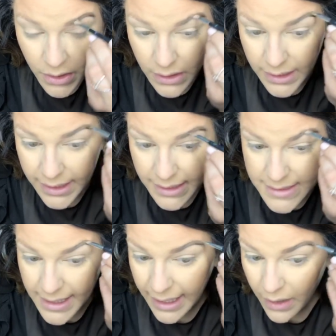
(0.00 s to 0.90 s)
And that is
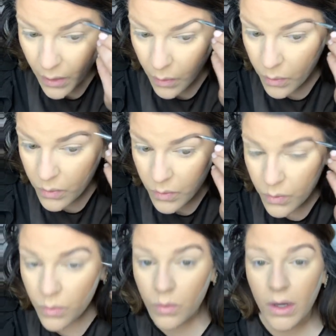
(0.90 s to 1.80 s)
how
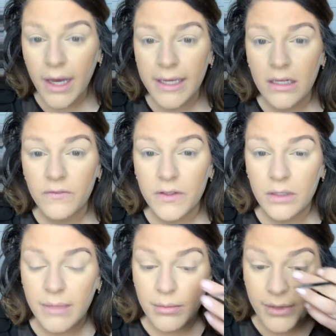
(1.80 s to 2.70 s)
I can fill
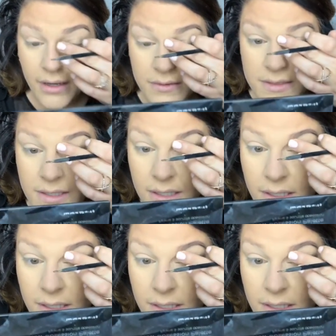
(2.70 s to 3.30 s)
in my brows.